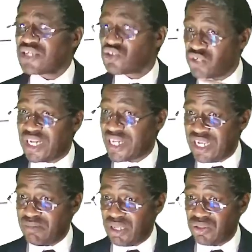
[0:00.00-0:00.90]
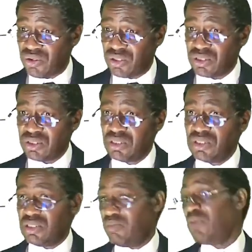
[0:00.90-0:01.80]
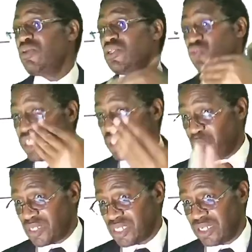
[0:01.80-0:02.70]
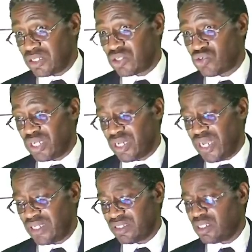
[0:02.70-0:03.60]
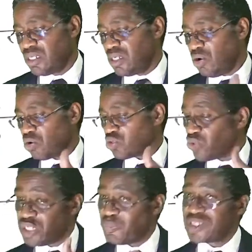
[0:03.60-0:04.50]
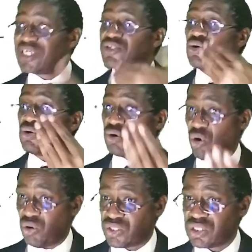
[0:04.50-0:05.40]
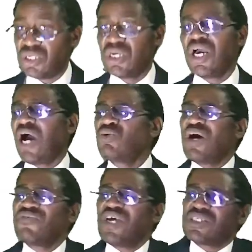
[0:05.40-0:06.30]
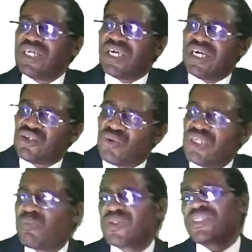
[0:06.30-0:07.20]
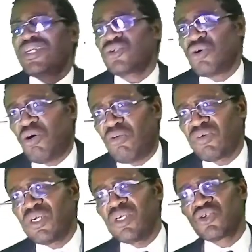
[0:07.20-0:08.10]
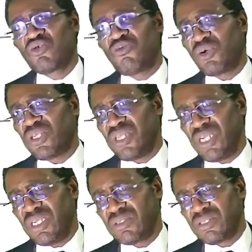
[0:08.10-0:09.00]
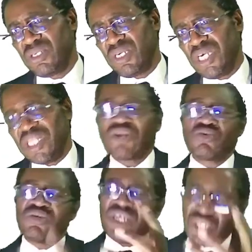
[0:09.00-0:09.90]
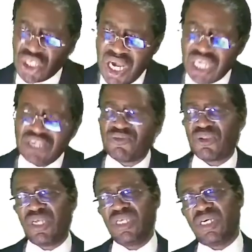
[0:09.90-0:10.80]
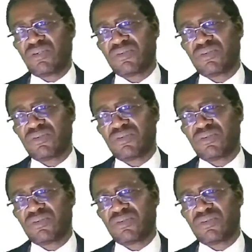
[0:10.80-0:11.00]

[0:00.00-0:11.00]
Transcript: straight line method, maybe 20% straight line or 20% on cost, I would have just taken 20% of 243, and that would be the charge for the year